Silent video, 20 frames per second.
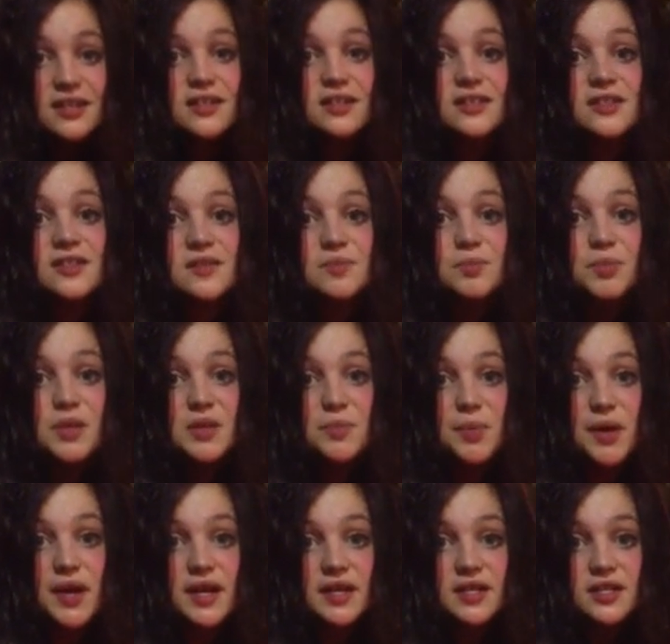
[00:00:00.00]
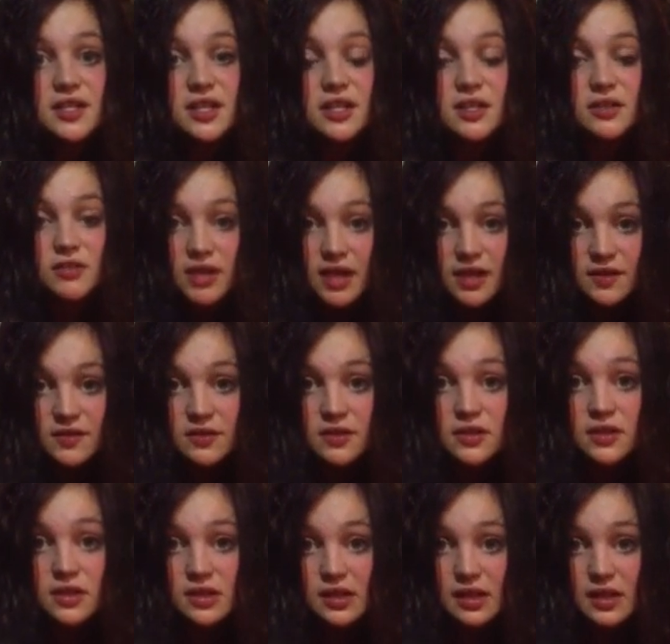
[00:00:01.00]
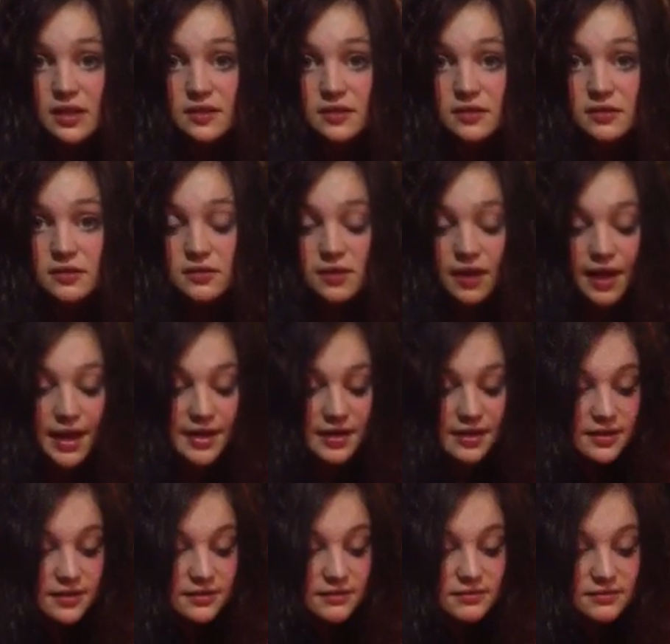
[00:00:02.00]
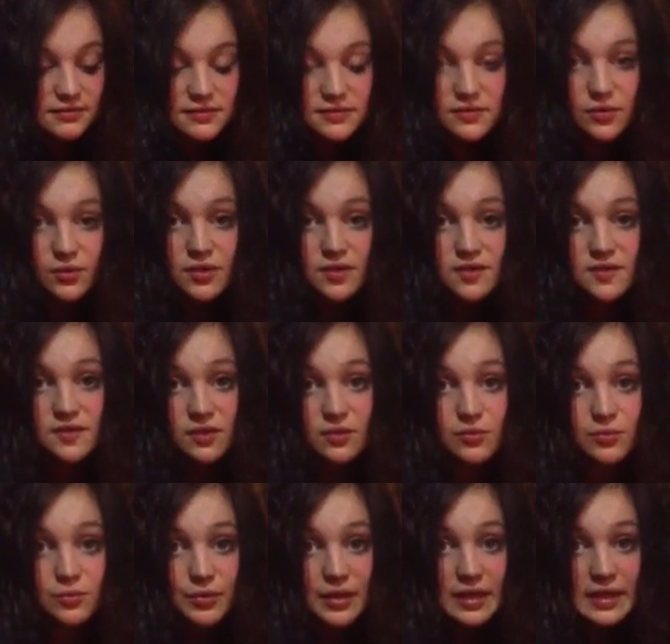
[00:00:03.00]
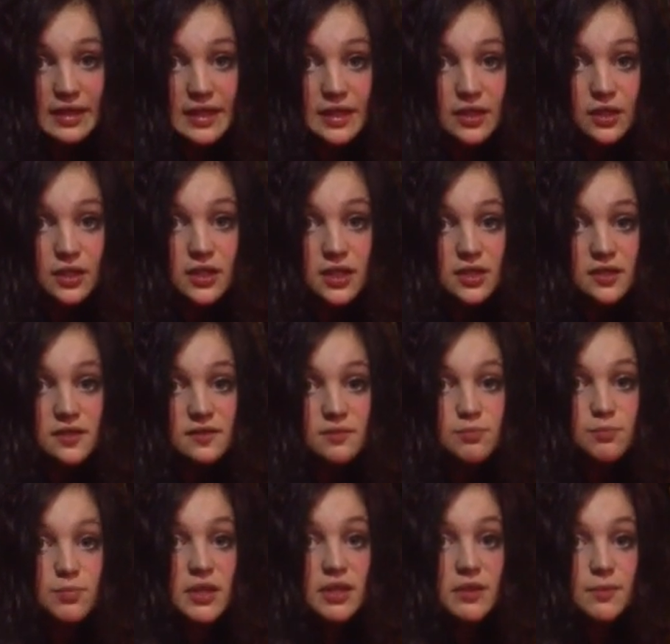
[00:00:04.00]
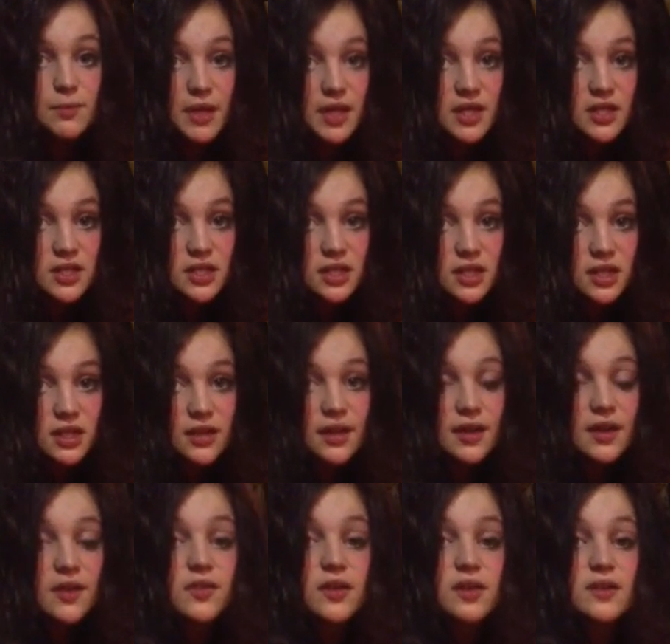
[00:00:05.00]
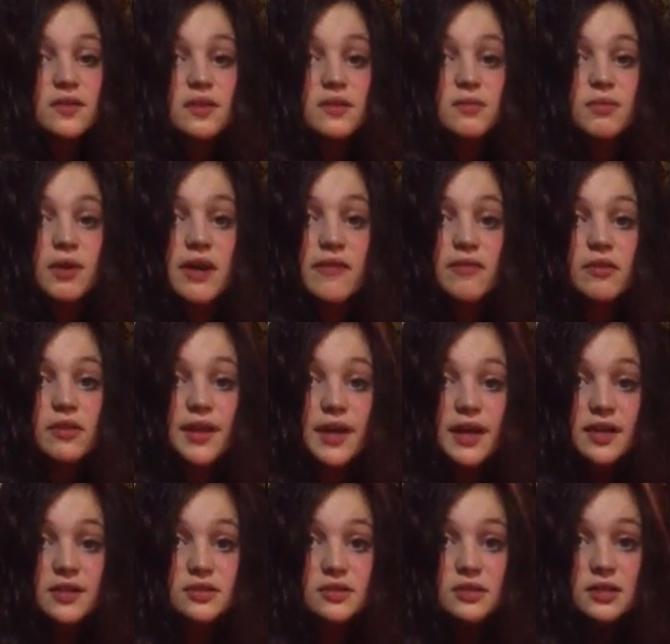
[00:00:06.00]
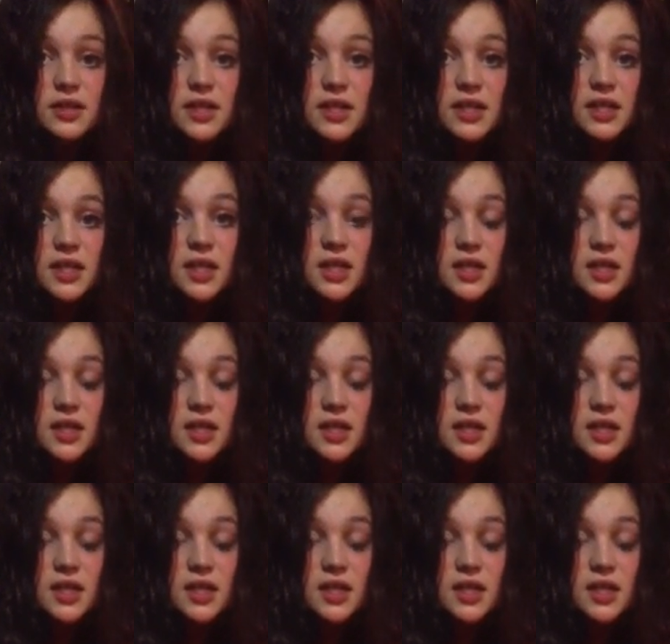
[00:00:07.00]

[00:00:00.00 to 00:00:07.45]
Just be patient. You guys are good at that, dude. Like, Tauruses are really good at just being patient and letting things unravel naturally.